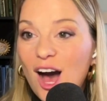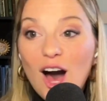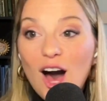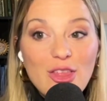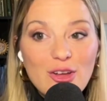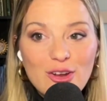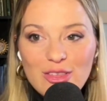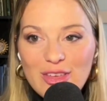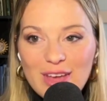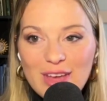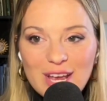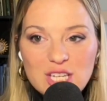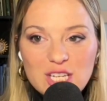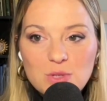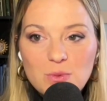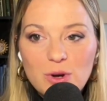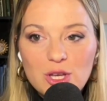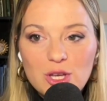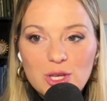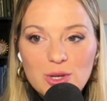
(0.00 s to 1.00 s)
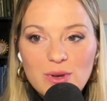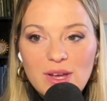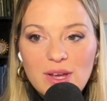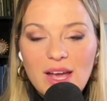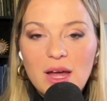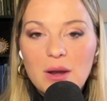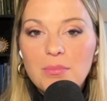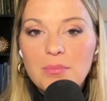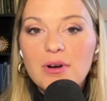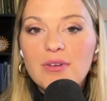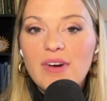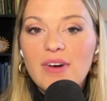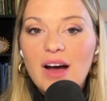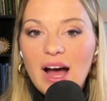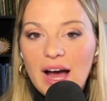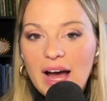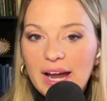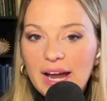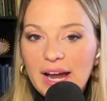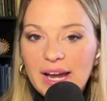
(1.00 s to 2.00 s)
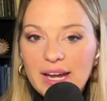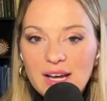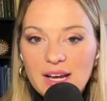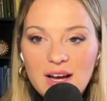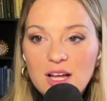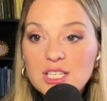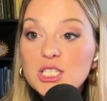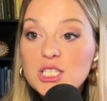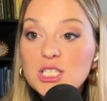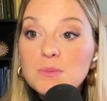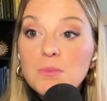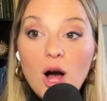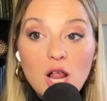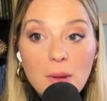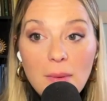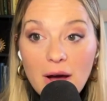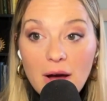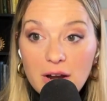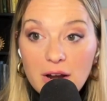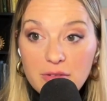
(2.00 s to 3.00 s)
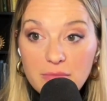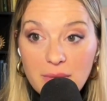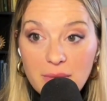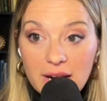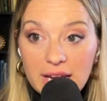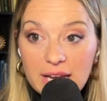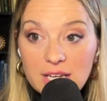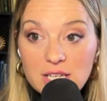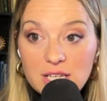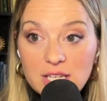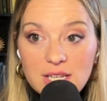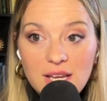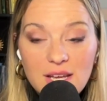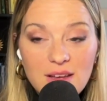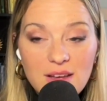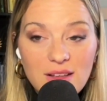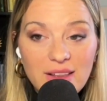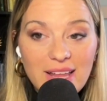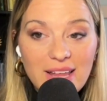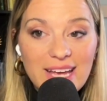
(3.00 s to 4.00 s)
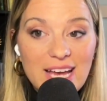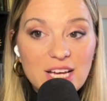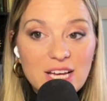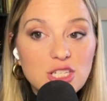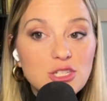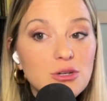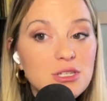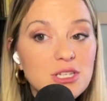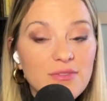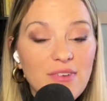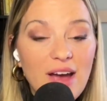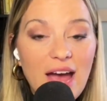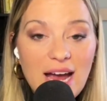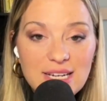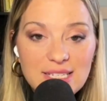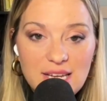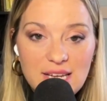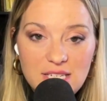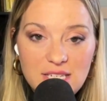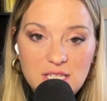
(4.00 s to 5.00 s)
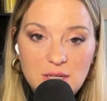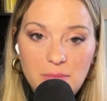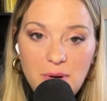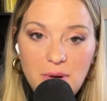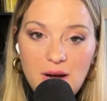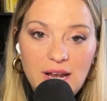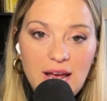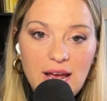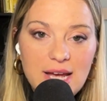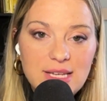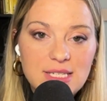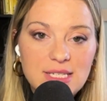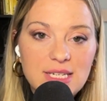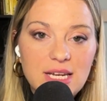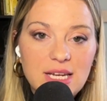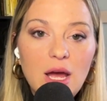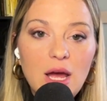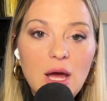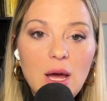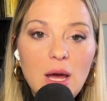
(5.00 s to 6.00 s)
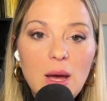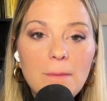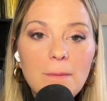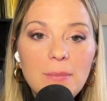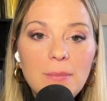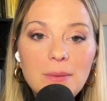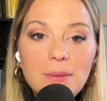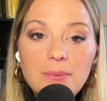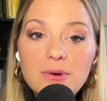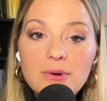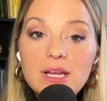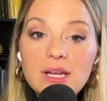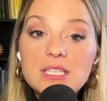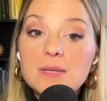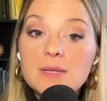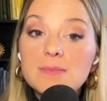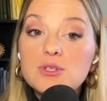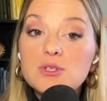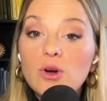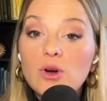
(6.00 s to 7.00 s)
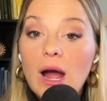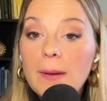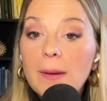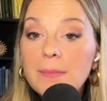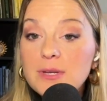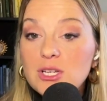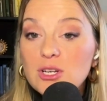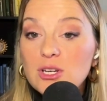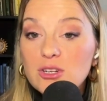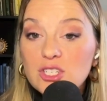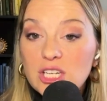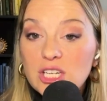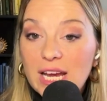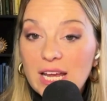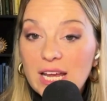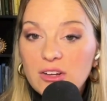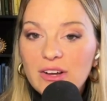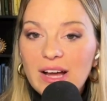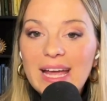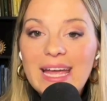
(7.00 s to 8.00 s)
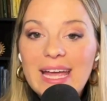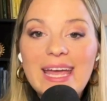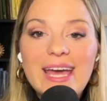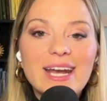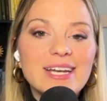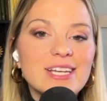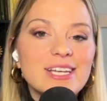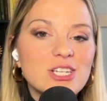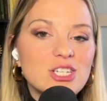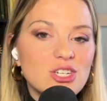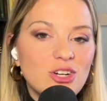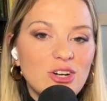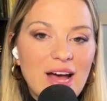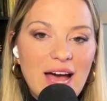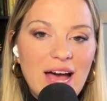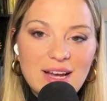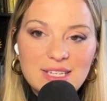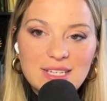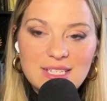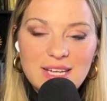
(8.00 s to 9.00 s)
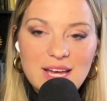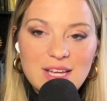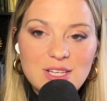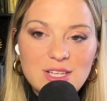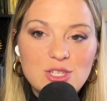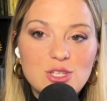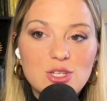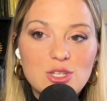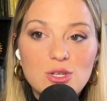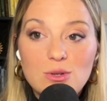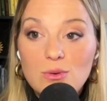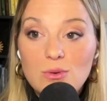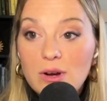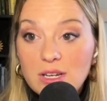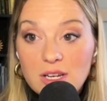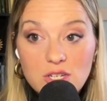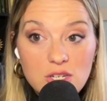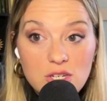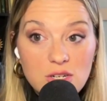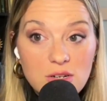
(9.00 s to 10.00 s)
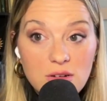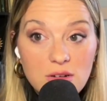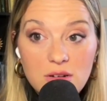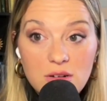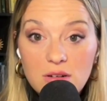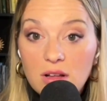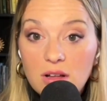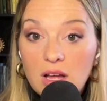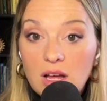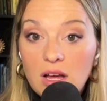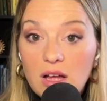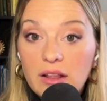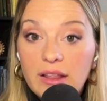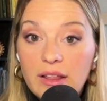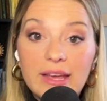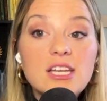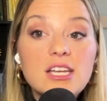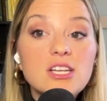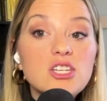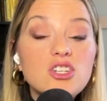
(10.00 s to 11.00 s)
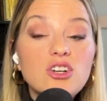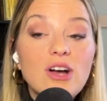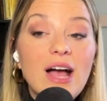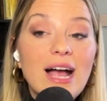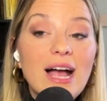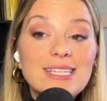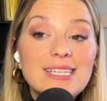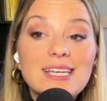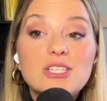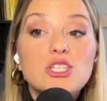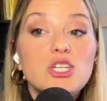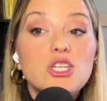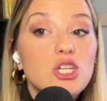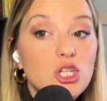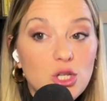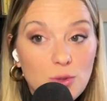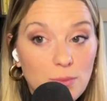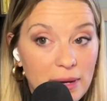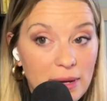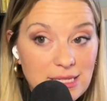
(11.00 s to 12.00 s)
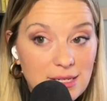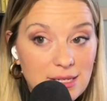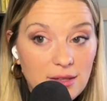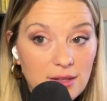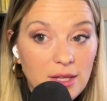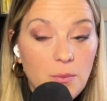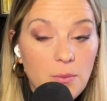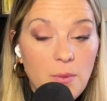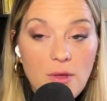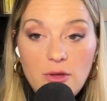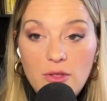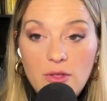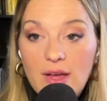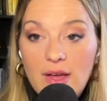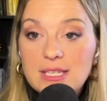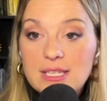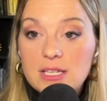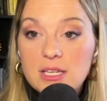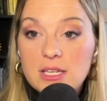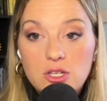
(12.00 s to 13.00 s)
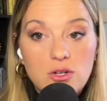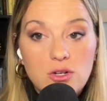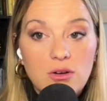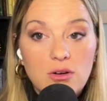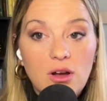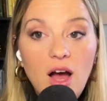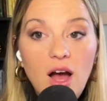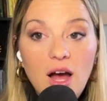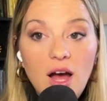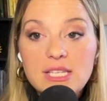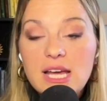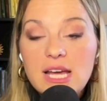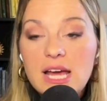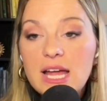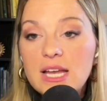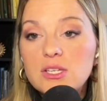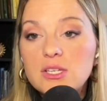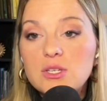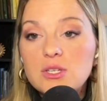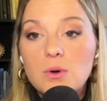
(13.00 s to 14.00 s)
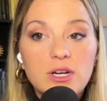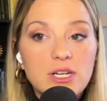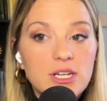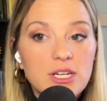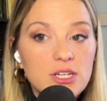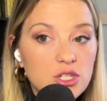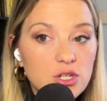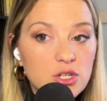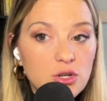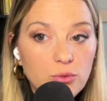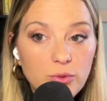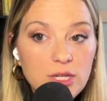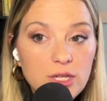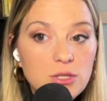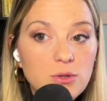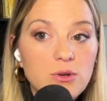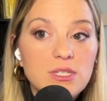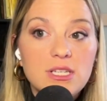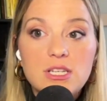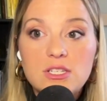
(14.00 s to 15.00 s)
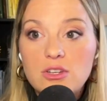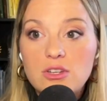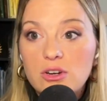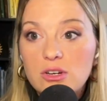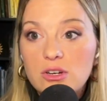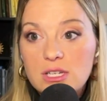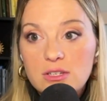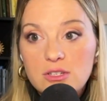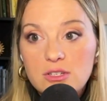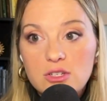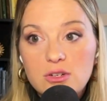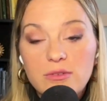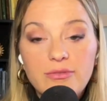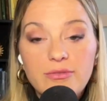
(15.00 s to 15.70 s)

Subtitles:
other things where you can provide a small amount of money to get like exclusive access to podcasting, people can subscribe to your channel and get additional access to additional access to you, basically, whether that's additional content or additional resources or additional